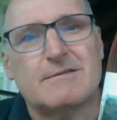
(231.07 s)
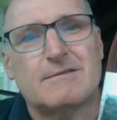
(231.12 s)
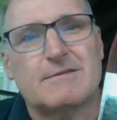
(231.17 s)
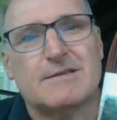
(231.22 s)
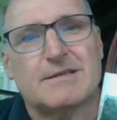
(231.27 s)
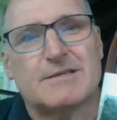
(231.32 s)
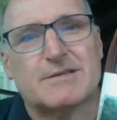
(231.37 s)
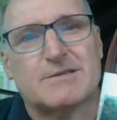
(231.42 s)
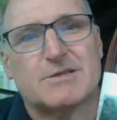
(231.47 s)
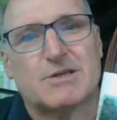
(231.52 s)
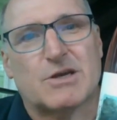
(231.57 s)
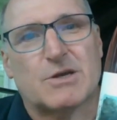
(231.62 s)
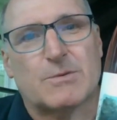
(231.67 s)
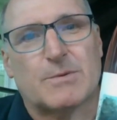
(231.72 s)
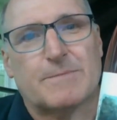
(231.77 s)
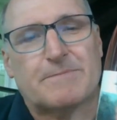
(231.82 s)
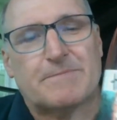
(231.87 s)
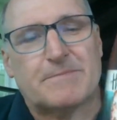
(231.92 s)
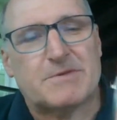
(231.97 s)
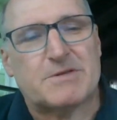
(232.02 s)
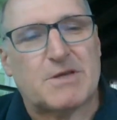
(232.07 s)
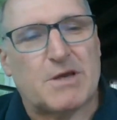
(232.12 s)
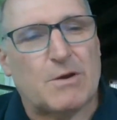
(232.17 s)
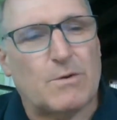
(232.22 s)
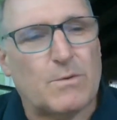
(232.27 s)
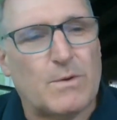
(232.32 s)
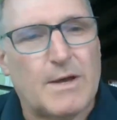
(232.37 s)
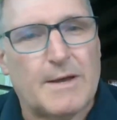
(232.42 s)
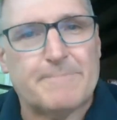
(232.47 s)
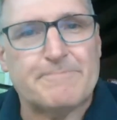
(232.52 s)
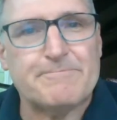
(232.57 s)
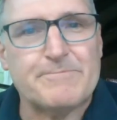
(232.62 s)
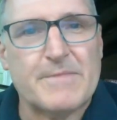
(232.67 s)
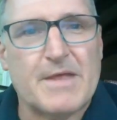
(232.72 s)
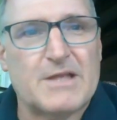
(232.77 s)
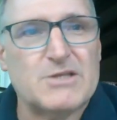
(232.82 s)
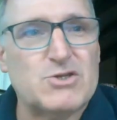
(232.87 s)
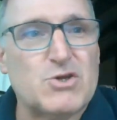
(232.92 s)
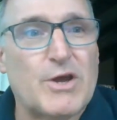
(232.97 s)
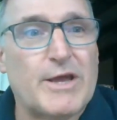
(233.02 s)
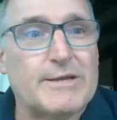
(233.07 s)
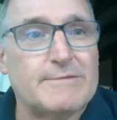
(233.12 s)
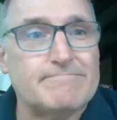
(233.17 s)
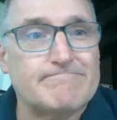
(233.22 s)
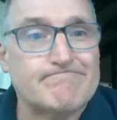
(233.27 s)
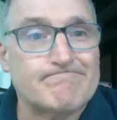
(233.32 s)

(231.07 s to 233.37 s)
this is a good one. So enjoy it.